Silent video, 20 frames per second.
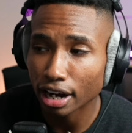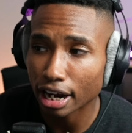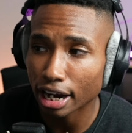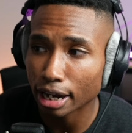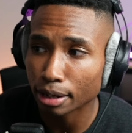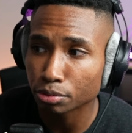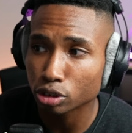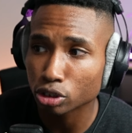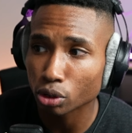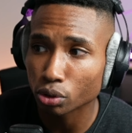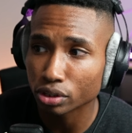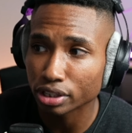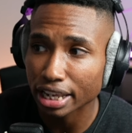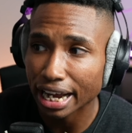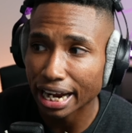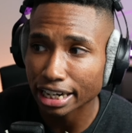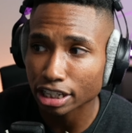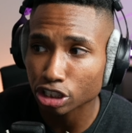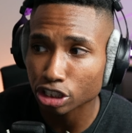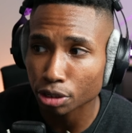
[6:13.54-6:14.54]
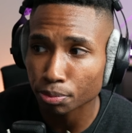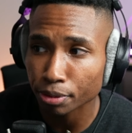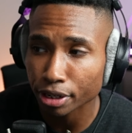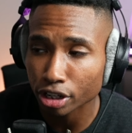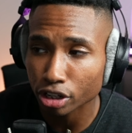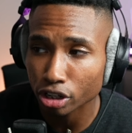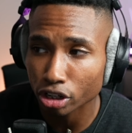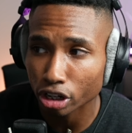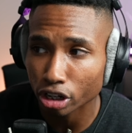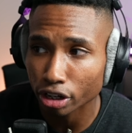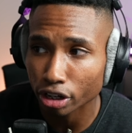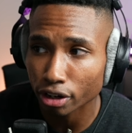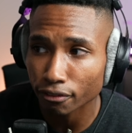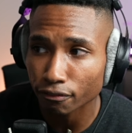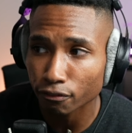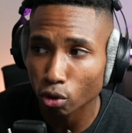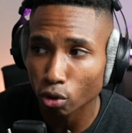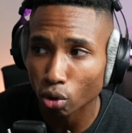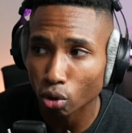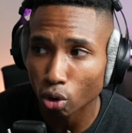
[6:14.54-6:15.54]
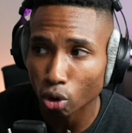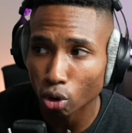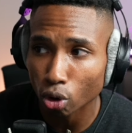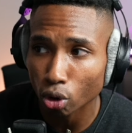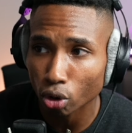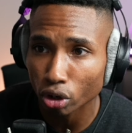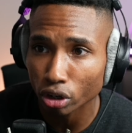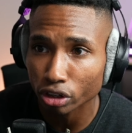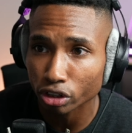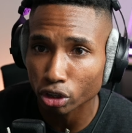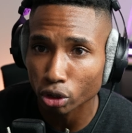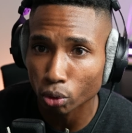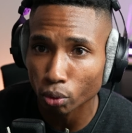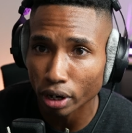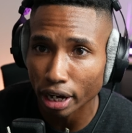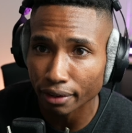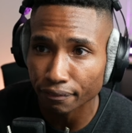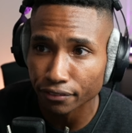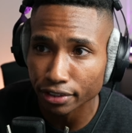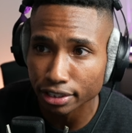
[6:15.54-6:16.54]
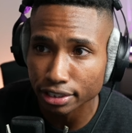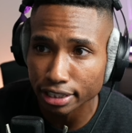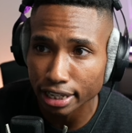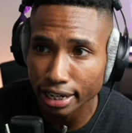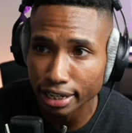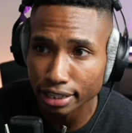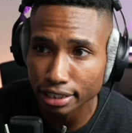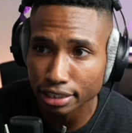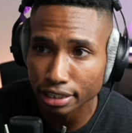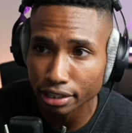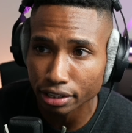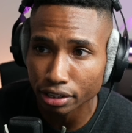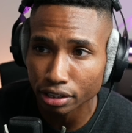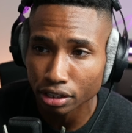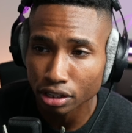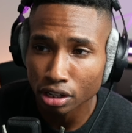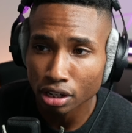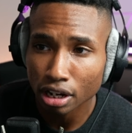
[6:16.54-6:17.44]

So that should be good for all the graphic settings here.